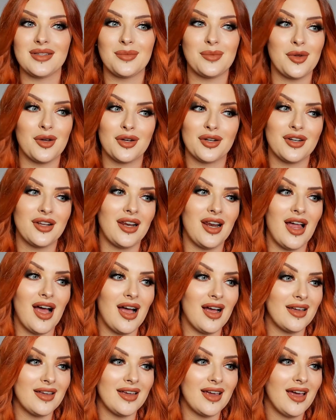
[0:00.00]
I'm not going to
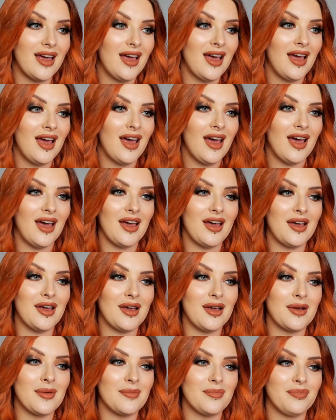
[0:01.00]

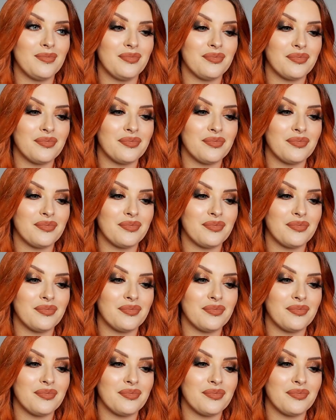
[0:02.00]
lie.